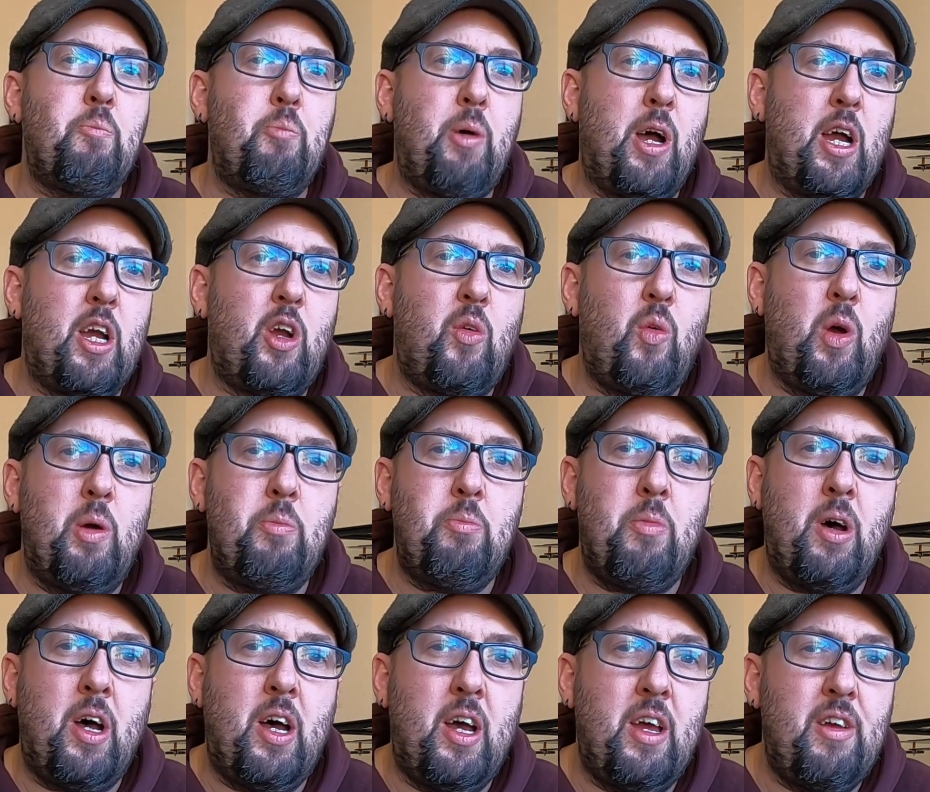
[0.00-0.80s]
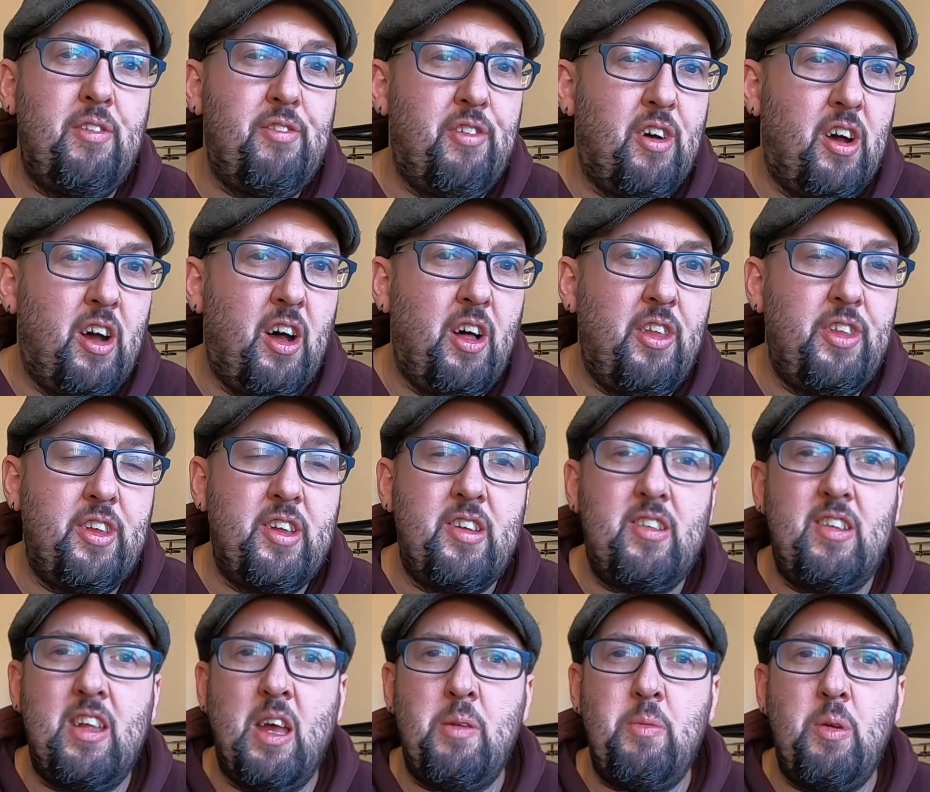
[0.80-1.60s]
Back when my
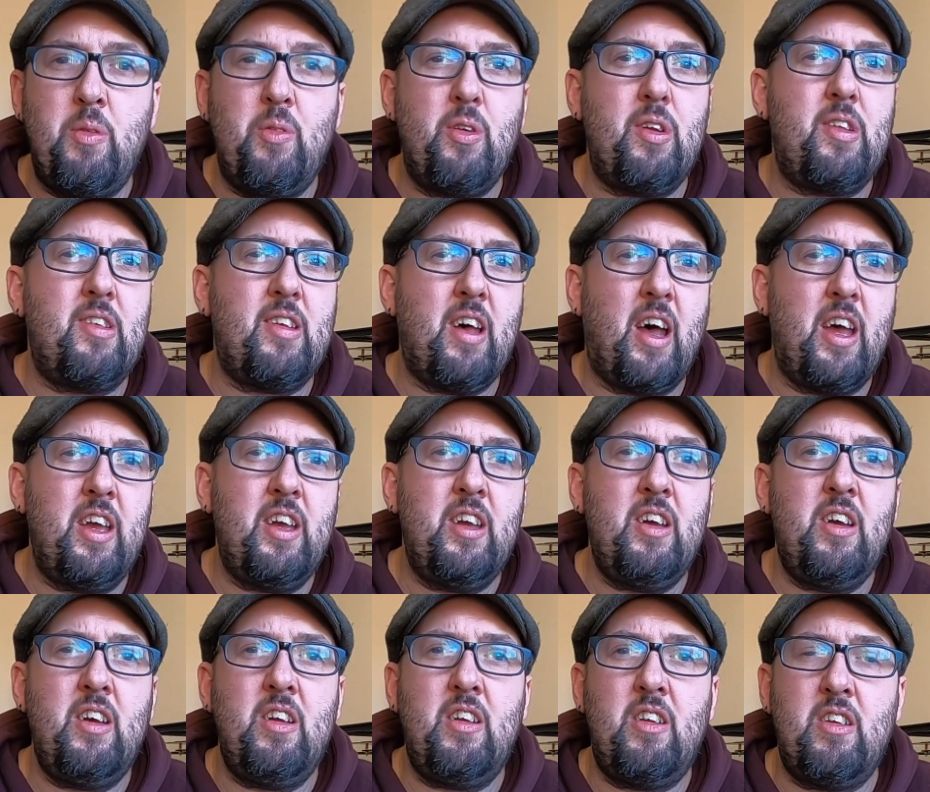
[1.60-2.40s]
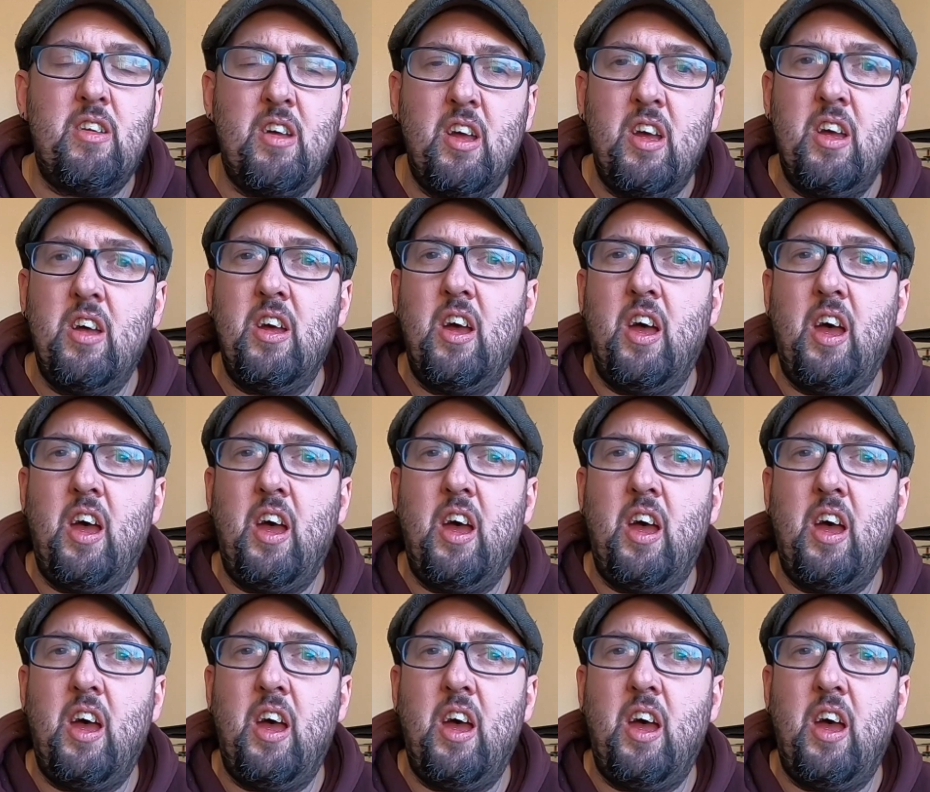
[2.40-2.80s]
father semi-retired